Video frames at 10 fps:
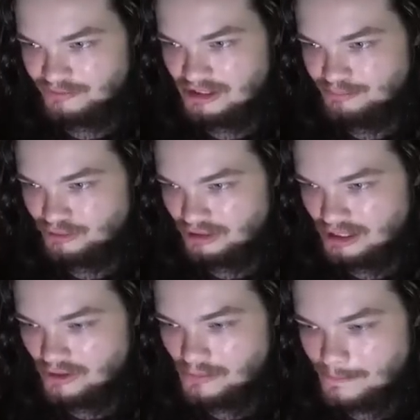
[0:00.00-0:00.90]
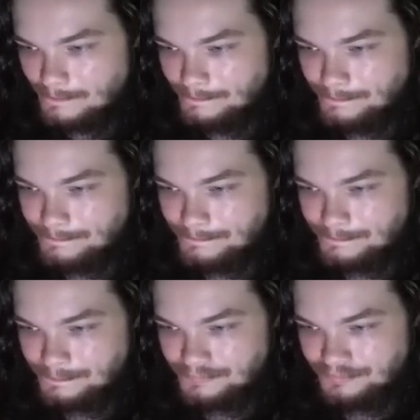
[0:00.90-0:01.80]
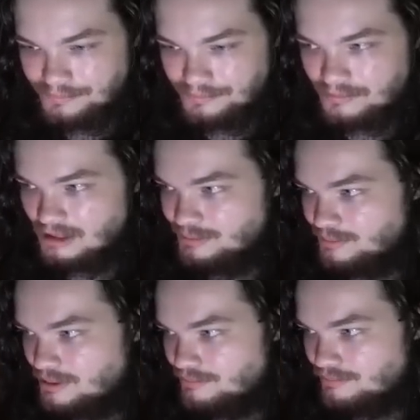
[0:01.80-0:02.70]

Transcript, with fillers: keep putting out. Yep, yep, yep.